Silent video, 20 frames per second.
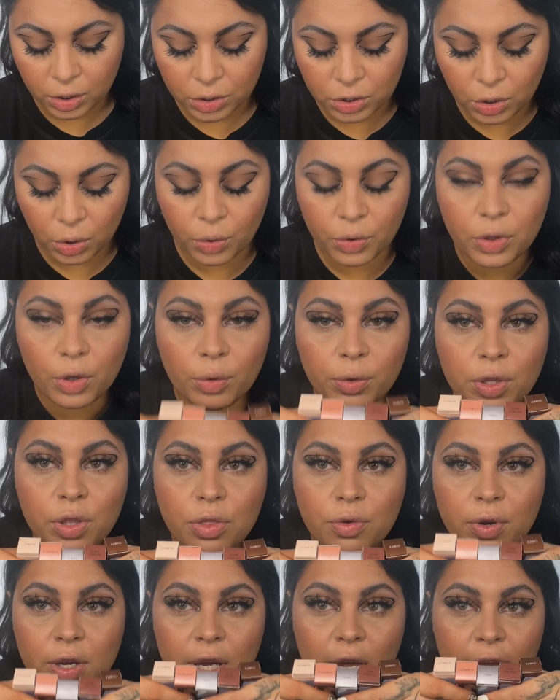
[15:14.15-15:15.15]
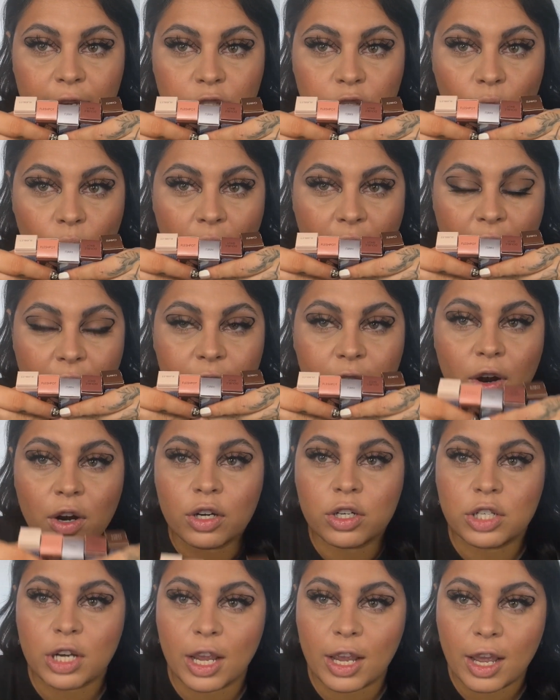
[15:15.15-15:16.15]
So the only three I don't have are
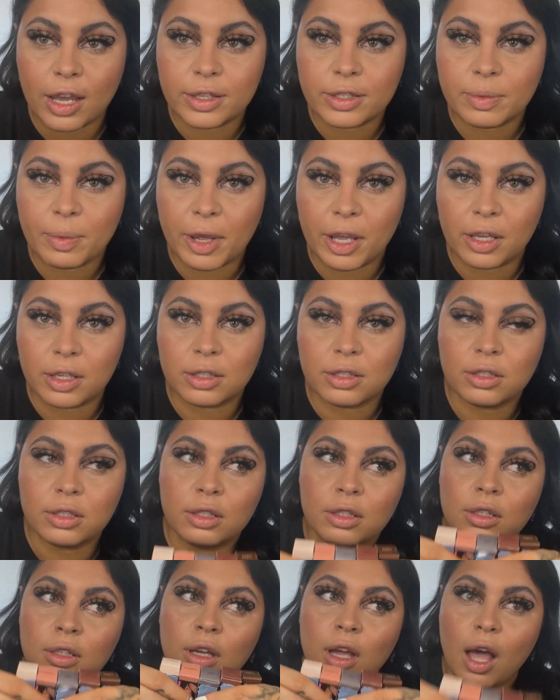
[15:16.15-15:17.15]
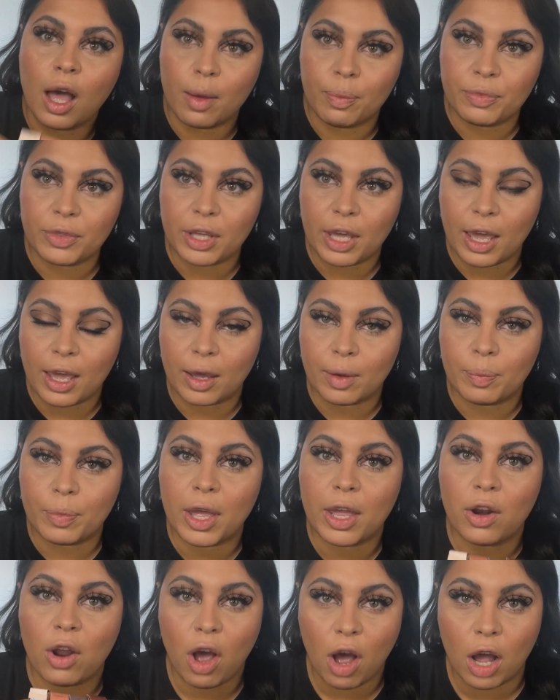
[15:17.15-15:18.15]
Shanghai Spice, Up the Amp,
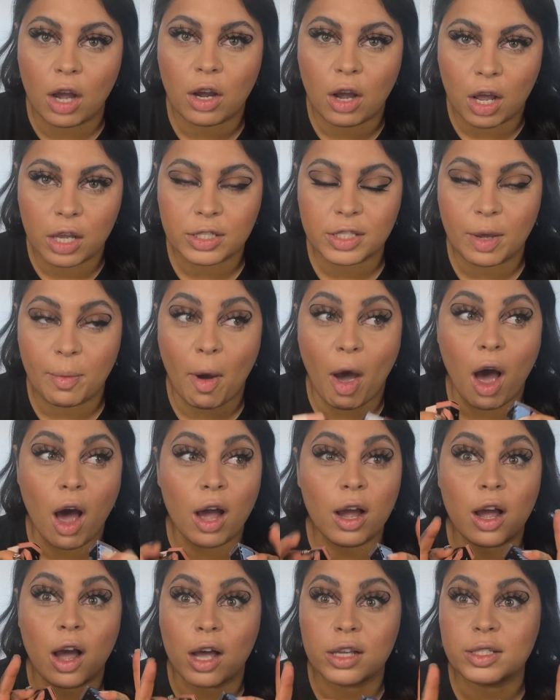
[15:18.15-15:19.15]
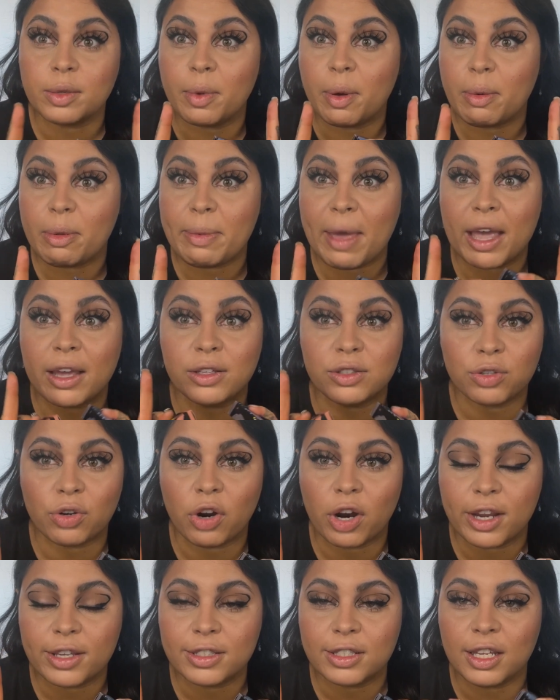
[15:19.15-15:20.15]
and Hot Gossip. Hot Gossip coming back is
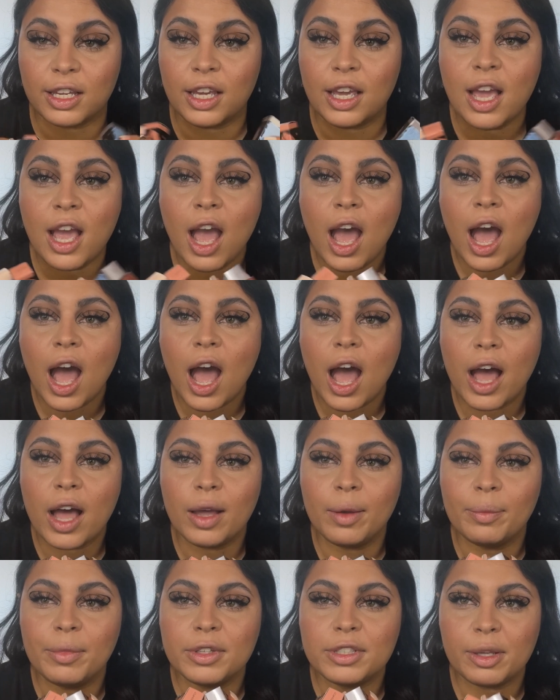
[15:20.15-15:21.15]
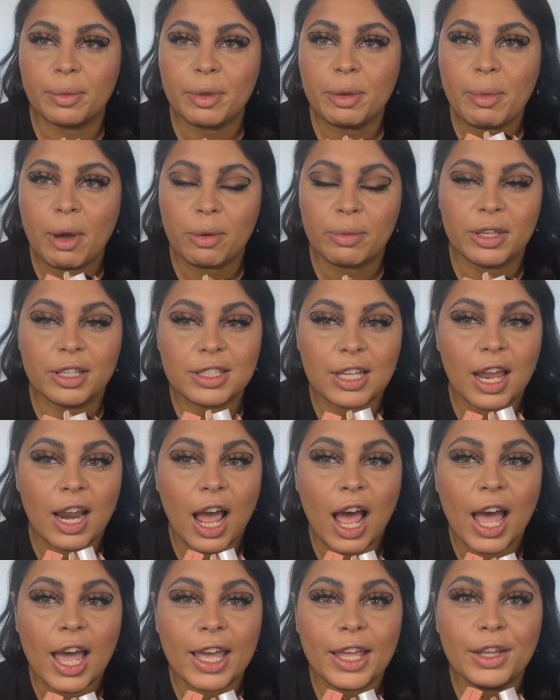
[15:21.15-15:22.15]
crazy. Something about me is that
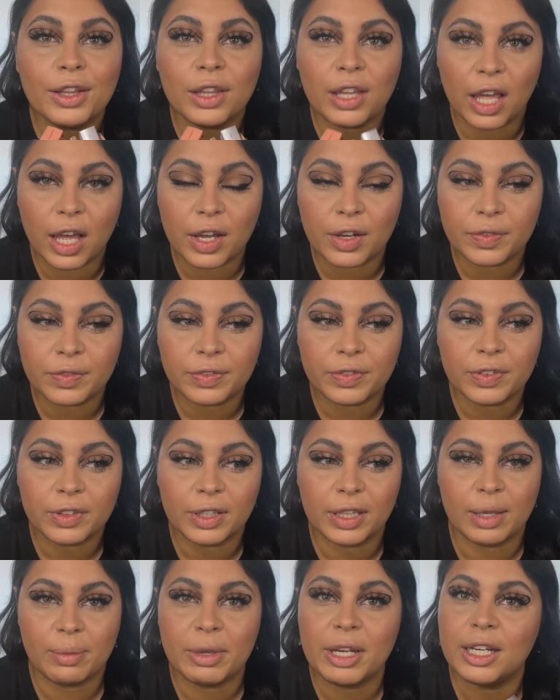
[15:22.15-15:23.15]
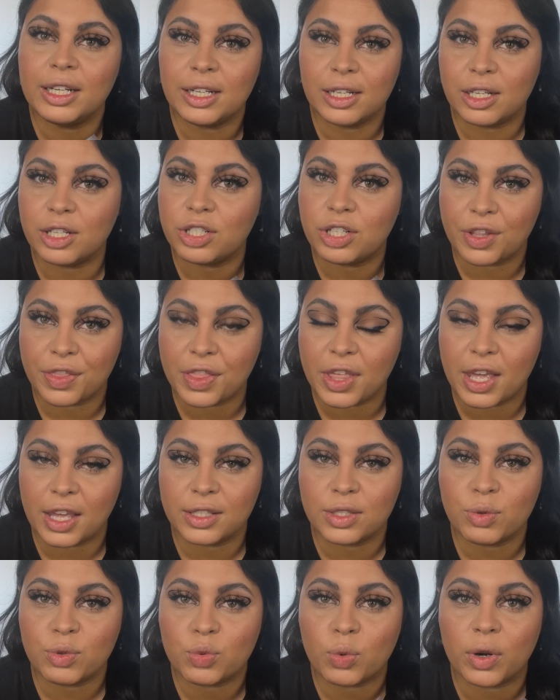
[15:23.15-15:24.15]
I love limited edition
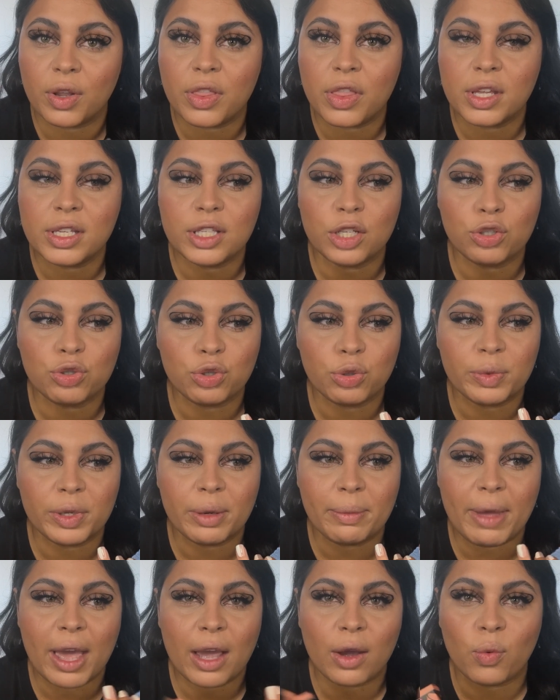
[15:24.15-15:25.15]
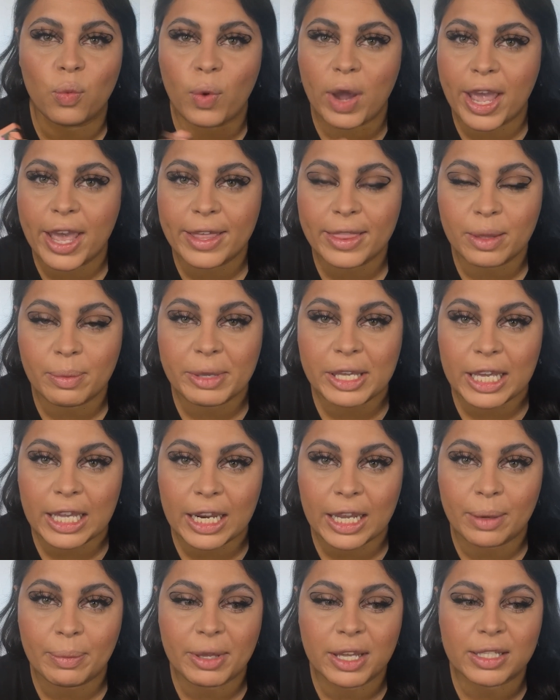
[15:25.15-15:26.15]
things. It was one of the things that drew me to MAC way in the
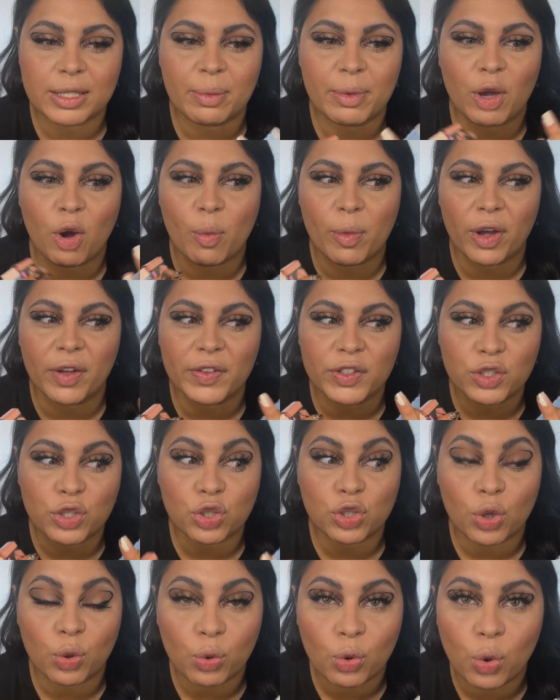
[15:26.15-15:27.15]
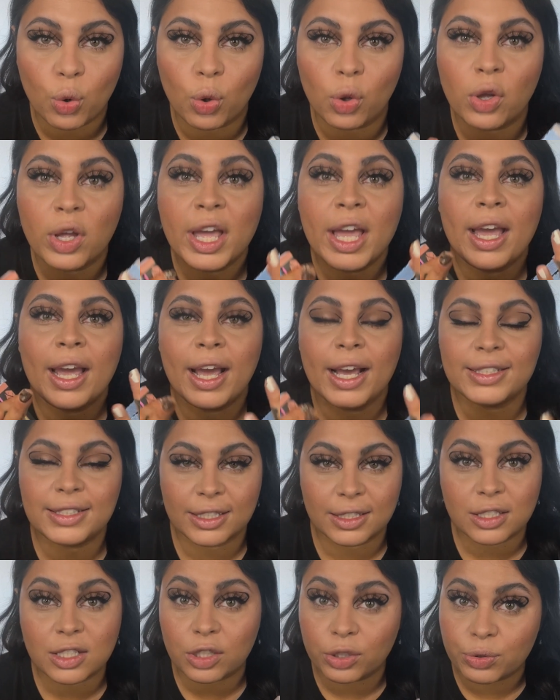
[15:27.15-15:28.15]
beginning because I'm like, oh my God, this is so cool. It's
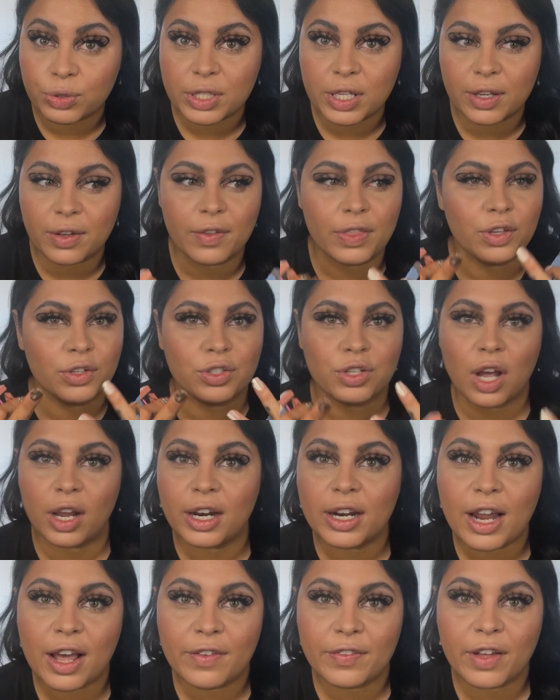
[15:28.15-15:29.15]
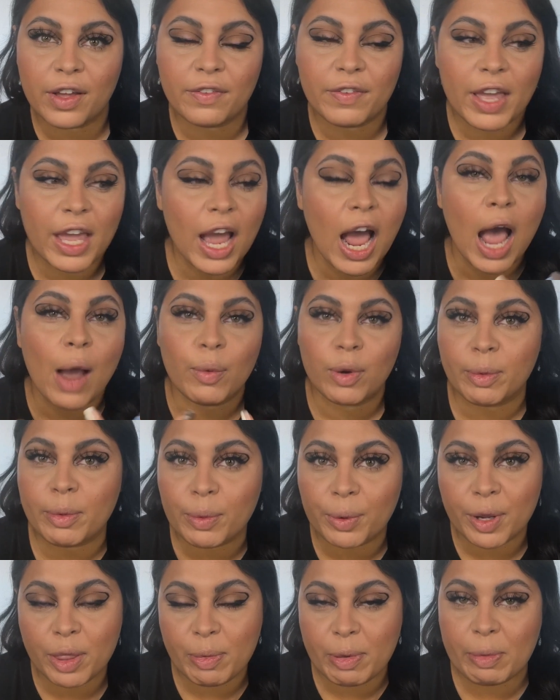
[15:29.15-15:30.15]
exclusive. There's not enough of it. I want to be
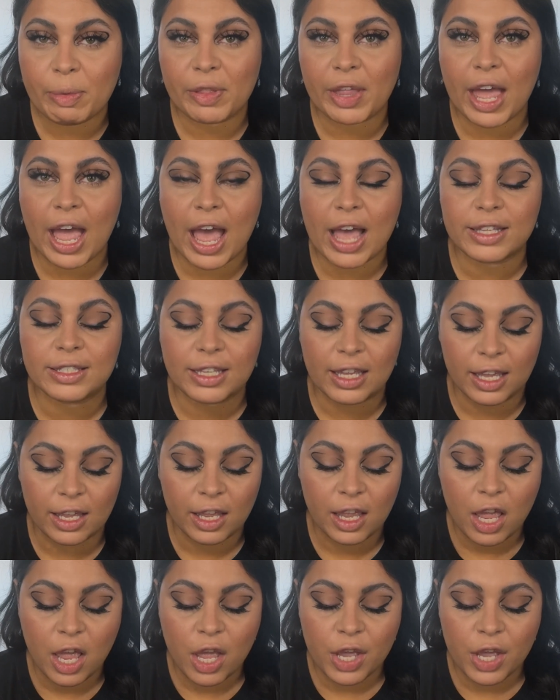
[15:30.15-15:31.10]
one of the people that has it.